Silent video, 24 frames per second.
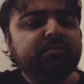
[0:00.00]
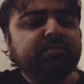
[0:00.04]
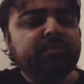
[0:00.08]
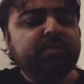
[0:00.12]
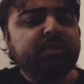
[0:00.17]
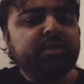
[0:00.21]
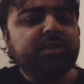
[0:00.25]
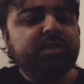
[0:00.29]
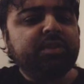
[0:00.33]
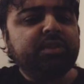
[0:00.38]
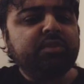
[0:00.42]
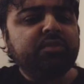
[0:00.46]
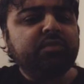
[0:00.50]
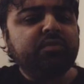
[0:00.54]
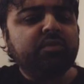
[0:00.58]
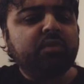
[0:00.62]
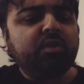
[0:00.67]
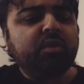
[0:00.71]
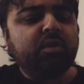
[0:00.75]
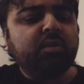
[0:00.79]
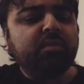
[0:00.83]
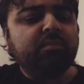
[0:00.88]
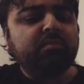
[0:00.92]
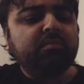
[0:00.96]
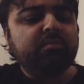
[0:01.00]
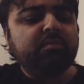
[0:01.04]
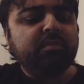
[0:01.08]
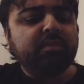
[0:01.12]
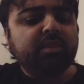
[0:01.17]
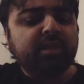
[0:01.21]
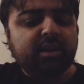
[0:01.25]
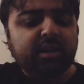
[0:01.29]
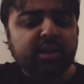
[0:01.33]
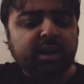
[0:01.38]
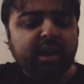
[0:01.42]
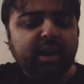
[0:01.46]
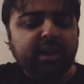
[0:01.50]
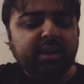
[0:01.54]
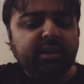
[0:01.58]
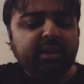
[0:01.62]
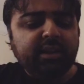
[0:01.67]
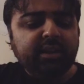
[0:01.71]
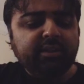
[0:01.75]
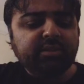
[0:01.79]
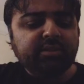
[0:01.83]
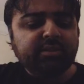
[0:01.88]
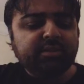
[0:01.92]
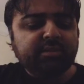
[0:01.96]
which is from the
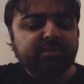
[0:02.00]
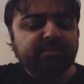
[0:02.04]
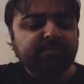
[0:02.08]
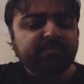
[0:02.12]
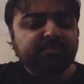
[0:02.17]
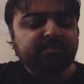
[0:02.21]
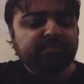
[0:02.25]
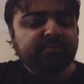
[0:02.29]
90s.